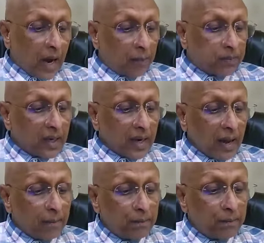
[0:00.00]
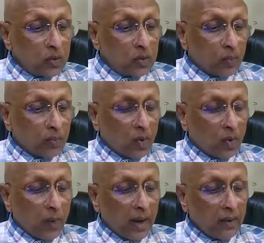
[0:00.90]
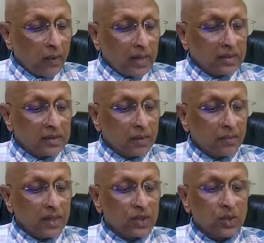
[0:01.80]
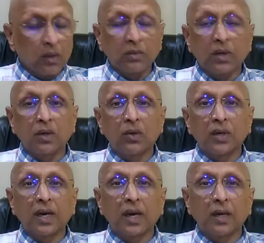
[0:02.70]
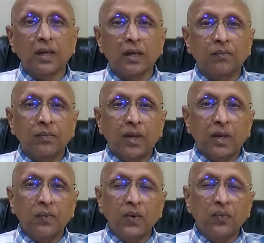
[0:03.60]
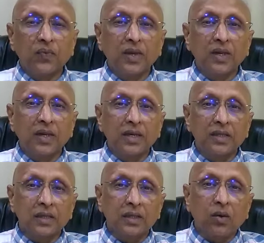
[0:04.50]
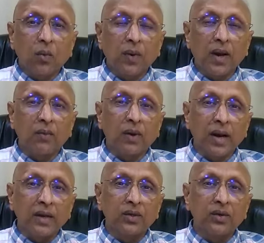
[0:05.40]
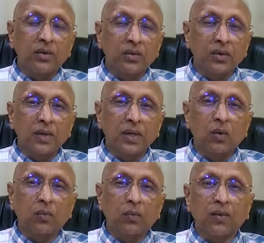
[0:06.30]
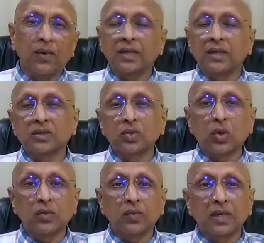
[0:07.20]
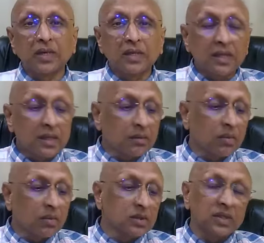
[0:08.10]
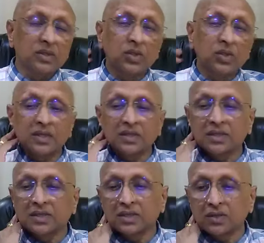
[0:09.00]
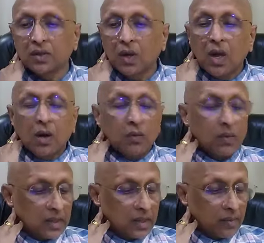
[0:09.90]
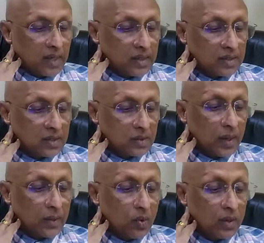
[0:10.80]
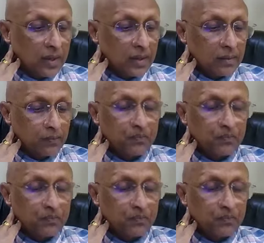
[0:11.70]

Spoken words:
After abuse of copaiba in suppuration of gonorrhea, if you feel it is a copaiba and you have given copaiba and it is not working, think about the benzoic acid. This is one remedy. This is one more hint.